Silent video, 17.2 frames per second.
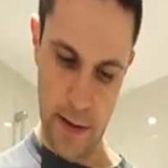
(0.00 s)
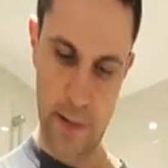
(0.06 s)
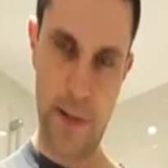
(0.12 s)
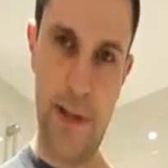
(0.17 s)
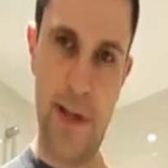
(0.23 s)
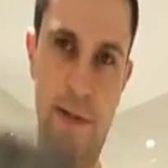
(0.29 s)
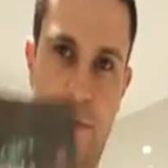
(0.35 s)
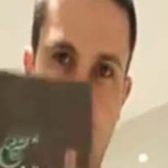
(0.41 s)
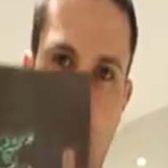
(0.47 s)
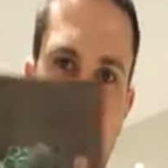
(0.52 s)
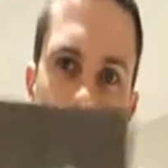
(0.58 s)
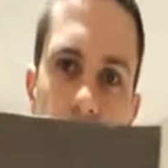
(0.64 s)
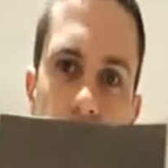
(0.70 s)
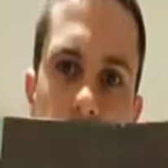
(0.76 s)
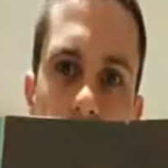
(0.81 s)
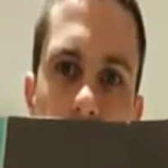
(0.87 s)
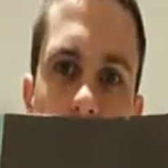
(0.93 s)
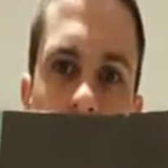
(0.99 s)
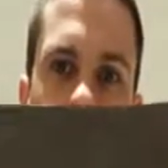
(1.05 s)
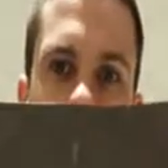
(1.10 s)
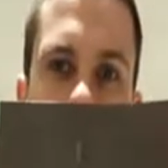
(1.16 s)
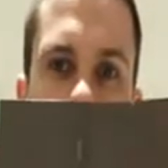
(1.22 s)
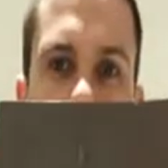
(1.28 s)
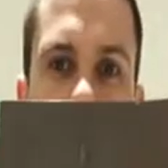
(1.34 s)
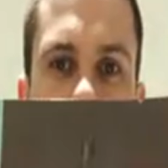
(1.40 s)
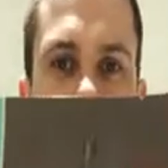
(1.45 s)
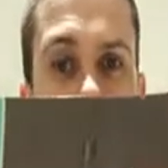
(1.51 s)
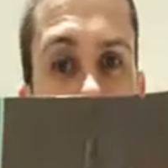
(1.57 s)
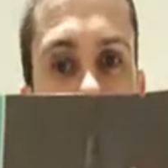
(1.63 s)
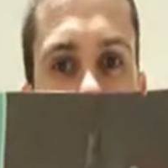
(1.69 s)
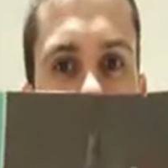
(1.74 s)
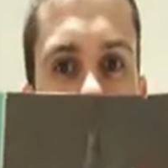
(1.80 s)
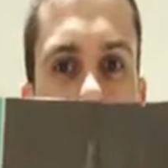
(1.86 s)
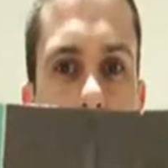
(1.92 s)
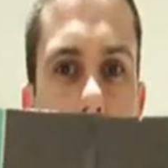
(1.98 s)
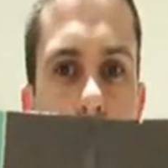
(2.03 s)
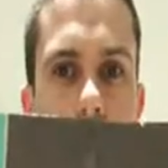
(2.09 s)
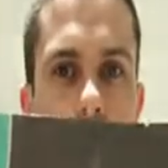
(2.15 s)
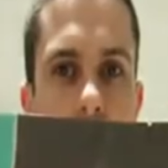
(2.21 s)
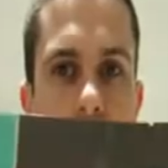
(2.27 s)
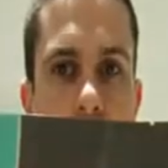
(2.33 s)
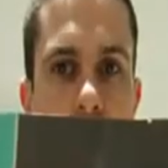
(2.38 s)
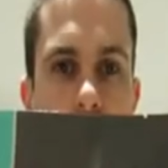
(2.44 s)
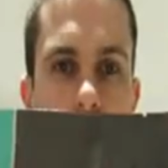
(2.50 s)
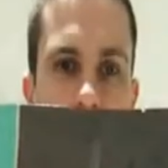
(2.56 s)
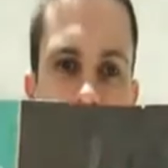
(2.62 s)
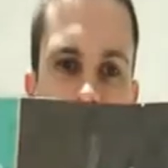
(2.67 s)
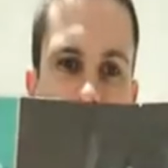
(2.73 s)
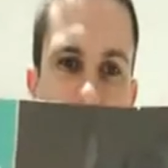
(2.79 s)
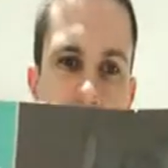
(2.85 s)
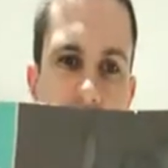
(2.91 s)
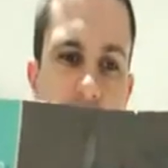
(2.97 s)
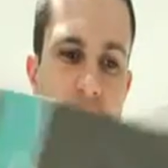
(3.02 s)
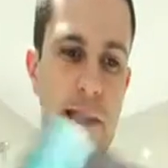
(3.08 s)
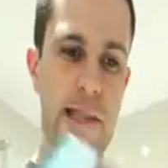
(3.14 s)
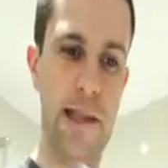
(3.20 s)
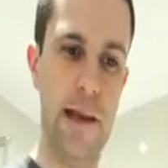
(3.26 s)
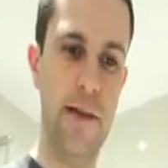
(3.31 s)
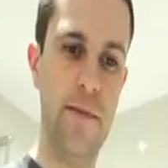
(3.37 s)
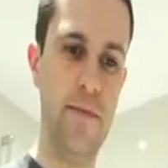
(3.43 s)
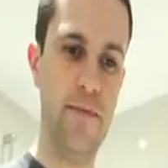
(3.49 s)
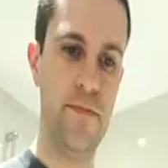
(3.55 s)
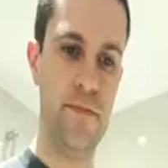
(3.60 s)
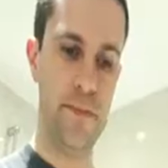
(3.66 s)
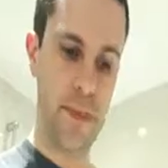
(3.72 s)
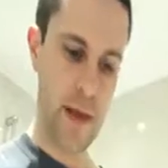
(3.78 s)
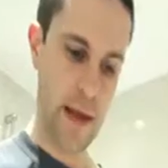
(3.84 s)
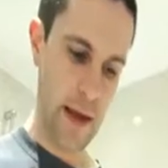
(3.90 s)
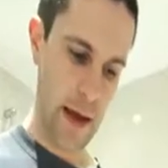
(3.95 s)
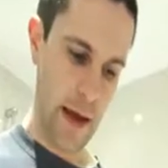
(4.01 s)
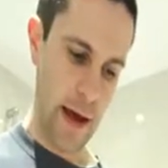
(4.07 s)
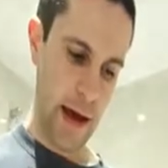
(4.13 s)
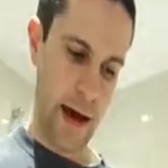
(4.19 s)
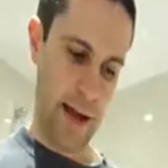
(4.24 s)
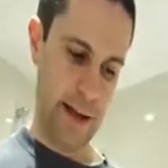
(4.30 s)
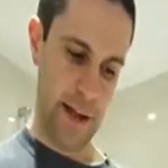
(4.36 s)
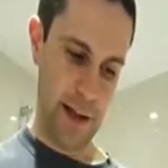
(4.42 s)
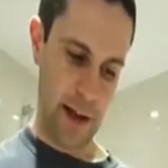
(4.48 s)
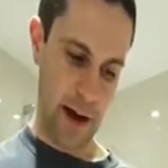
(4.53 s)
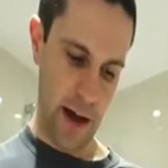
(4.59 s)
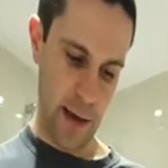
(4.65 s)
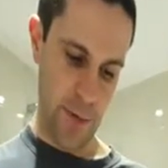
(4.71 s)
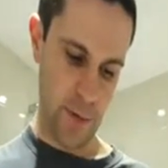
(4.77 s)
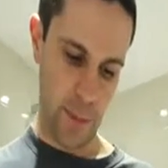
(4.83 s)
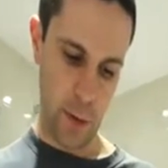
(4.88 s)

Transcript: this one that she got given as like a tester, and then I